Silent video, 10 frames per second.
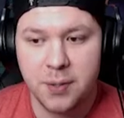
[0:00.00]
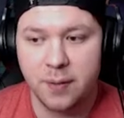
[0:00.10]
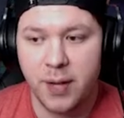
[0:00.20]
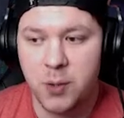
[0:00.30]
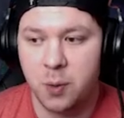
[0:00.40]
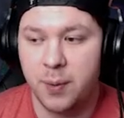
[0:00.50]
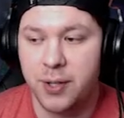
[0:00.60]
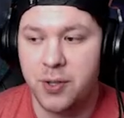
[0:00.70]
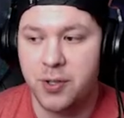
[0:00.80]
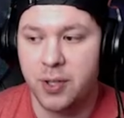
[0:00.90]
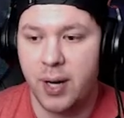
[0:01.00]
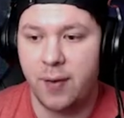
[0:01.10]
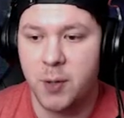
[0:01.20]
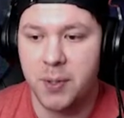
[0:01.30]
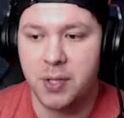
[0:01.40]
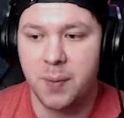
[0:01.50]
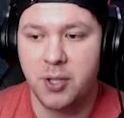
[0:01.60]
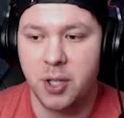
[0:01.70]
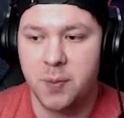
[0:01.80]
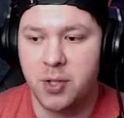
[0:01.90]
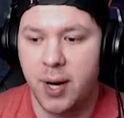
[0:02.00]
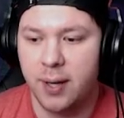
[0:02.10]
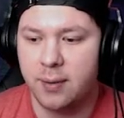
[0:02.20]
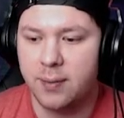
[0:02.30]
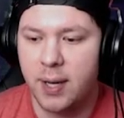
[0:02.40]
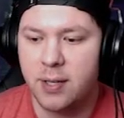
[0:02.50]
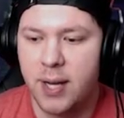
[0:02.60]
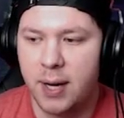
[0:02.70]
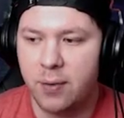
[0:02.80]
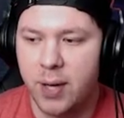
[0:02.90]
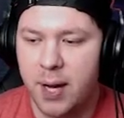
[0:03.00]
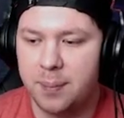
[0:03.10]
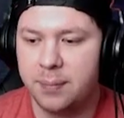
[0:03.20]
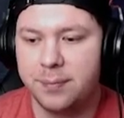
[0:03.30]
of Lightsworn monsters in your graveyard. Special Summon Judgment Dragon and attack per game.